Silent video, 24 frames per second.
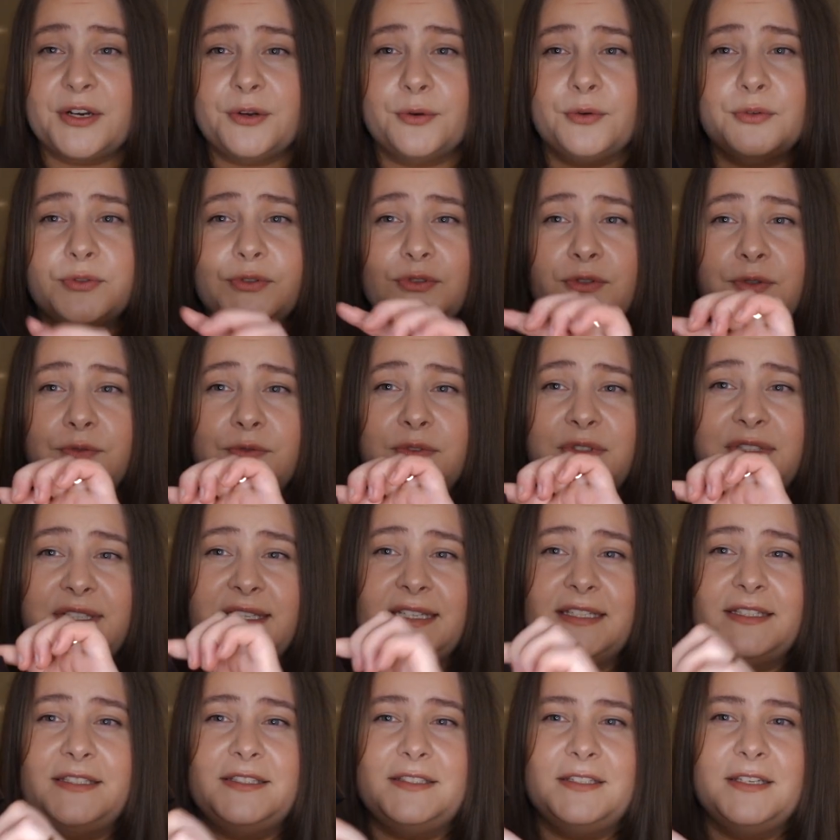And also
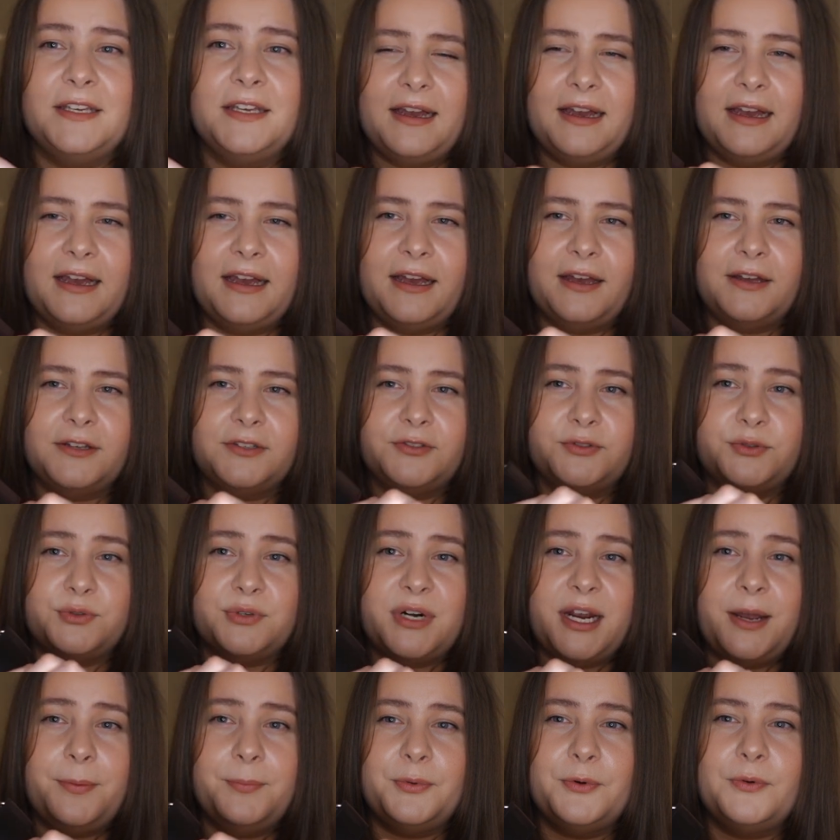this
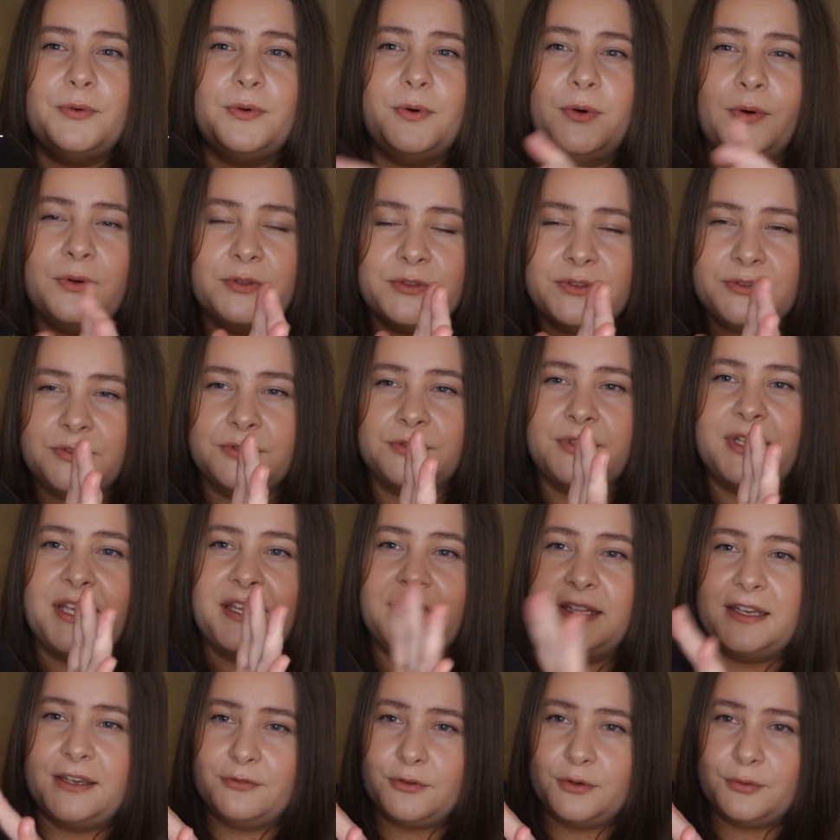strap also
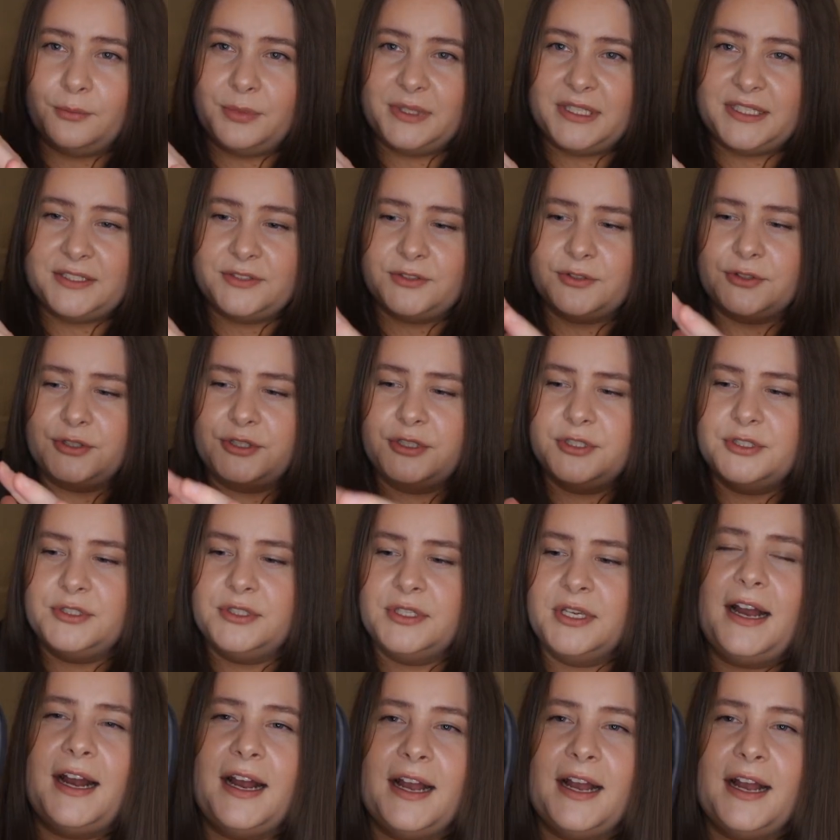can give you blisters.